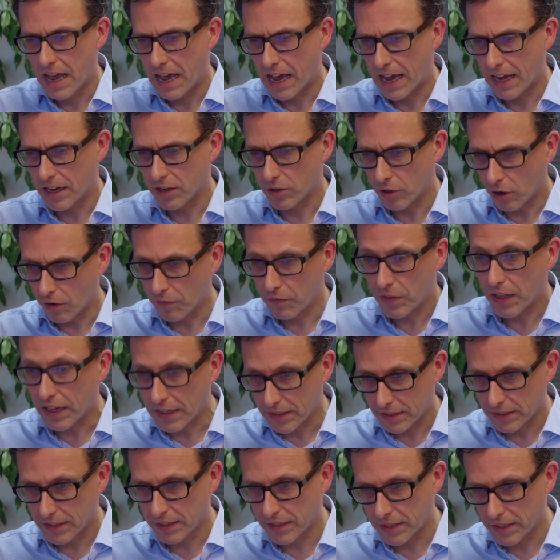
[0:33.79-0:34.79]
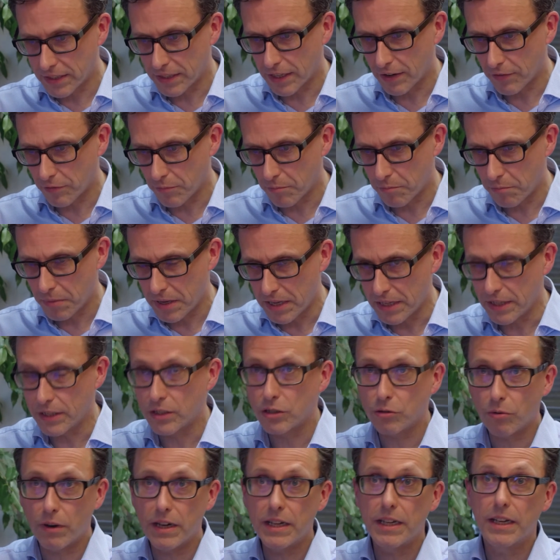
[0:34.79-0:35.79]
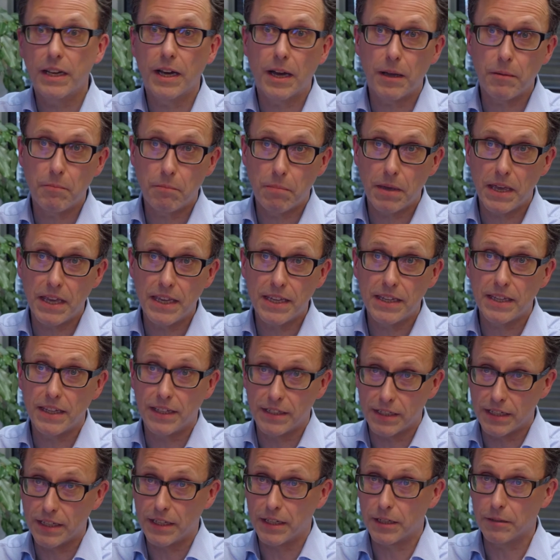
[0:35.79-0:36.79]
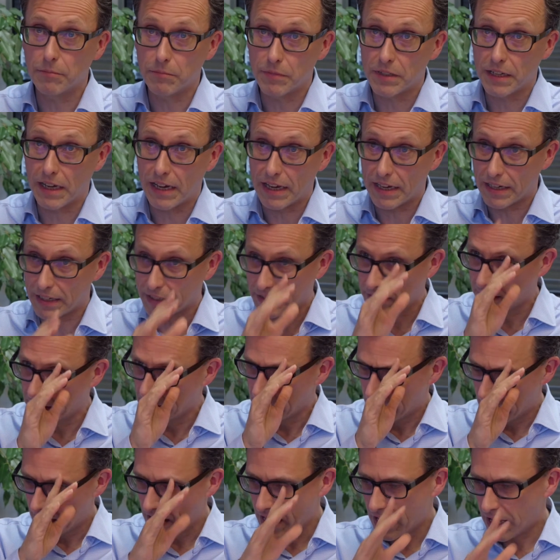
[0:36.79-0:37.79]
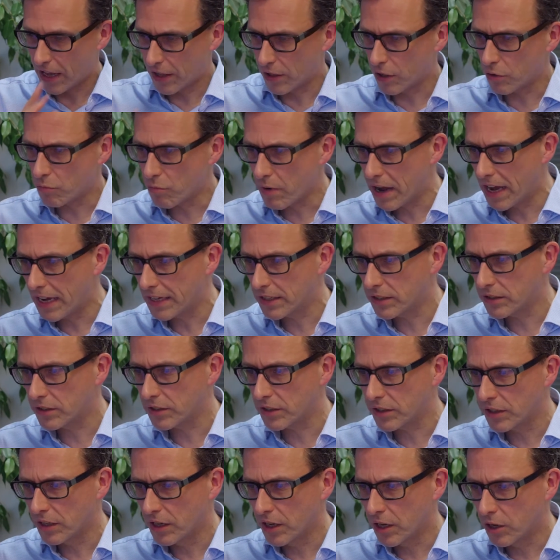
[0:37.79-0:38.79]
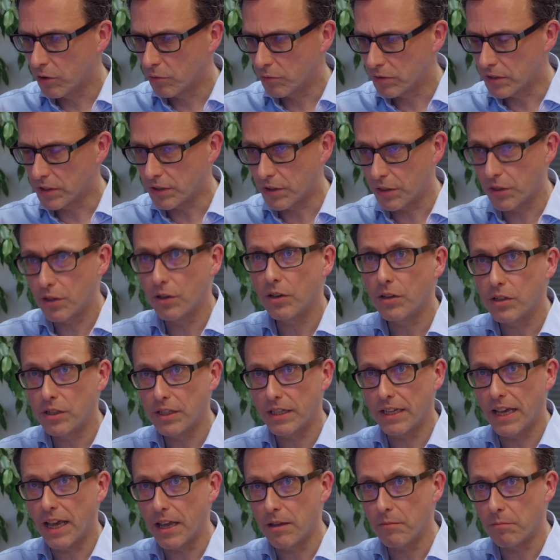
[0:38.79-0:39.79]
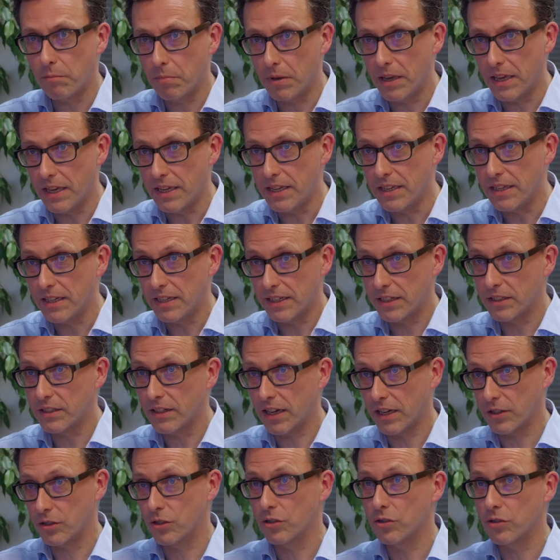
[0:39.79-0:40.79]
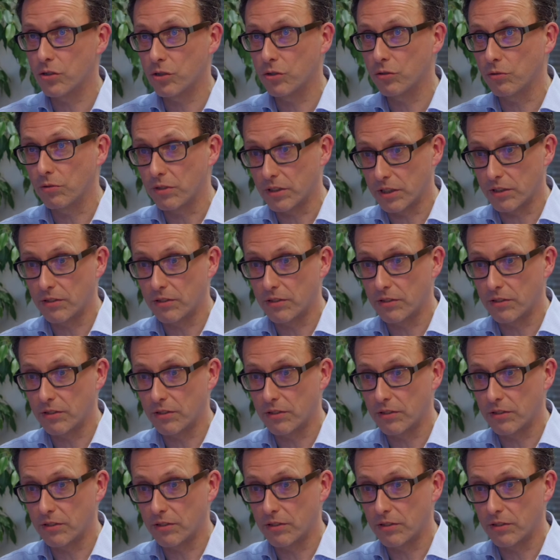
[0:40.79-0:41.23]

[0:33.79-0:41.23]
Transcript: And of that 67p, 29p is income tax, and the rest, which is 38p, is national insurance.